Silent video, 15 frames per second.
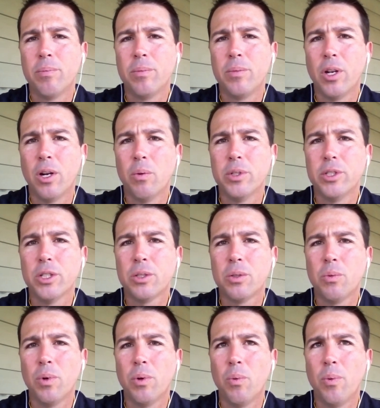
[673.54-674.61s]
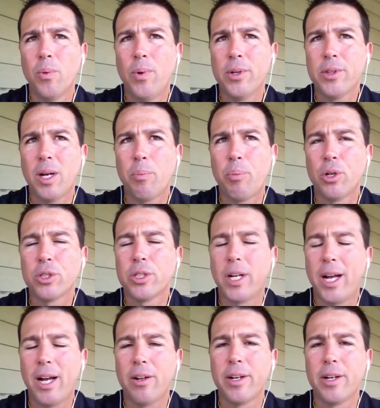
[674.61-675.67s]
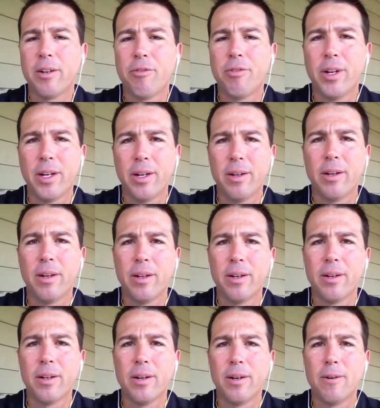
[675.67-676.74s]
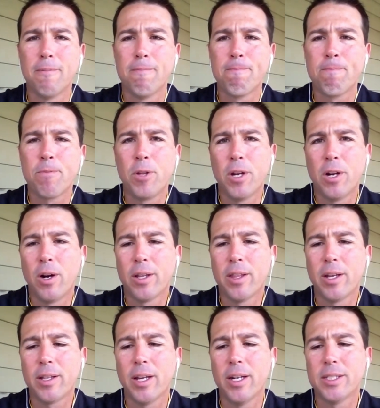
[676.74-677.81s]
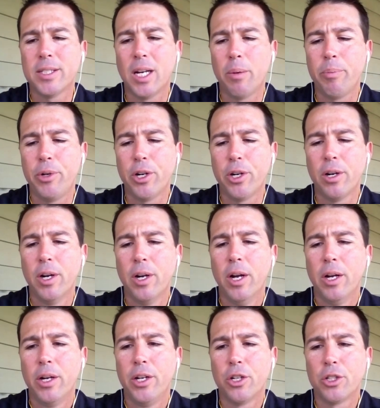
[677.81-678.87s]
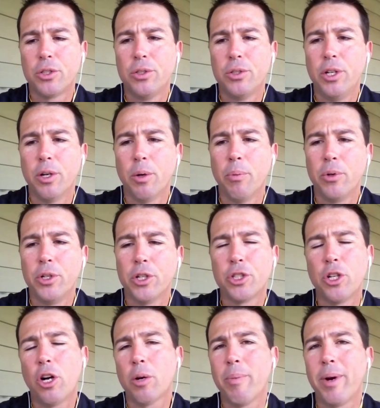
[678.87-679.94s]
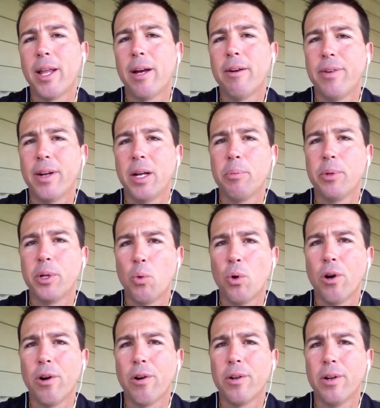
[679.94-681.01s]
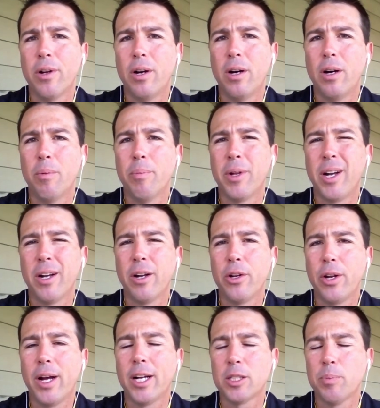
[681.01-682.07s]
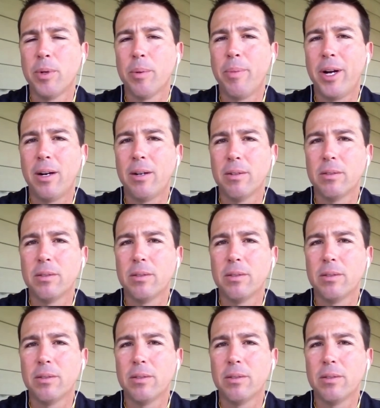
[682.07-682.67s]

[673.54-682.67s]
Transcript: you know, we want that personality to fit. And, you know, I think anytime you're talking about that family word, and I know you asked me about